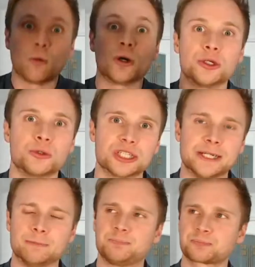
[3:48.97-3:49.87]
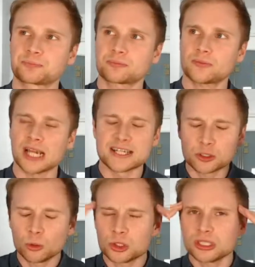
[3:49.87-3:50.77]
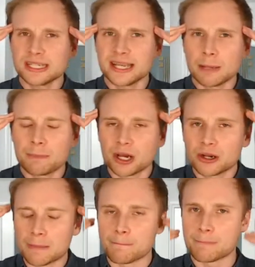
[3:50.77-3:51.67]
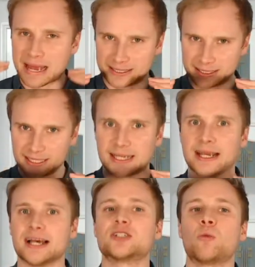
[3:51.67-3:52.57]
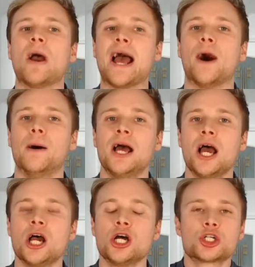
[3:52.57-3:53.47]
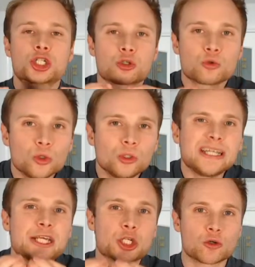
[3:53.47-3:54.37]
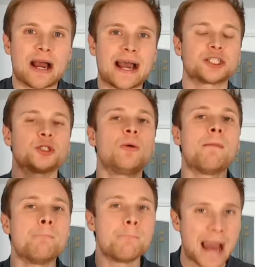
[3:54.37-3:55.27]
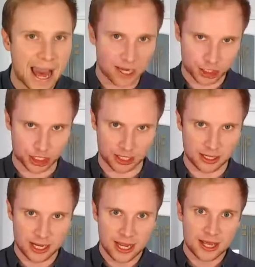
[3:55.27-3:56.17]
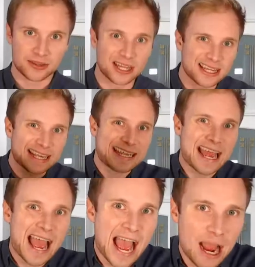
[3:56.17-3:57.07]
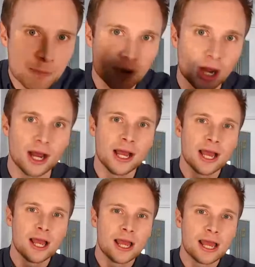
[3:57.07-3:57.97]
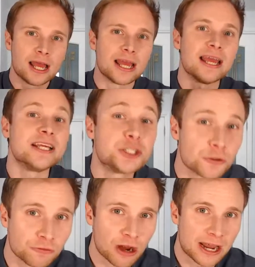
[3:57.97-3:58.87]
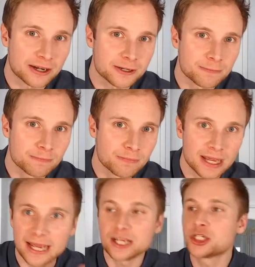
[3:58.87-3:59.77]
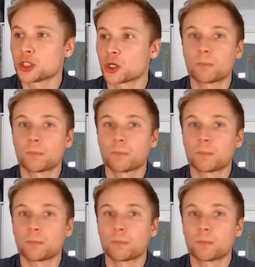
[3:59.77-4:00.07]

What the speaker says: what you see. It's also thinking about it mentally as well. Truly try to imagine that the camera is your friend, is your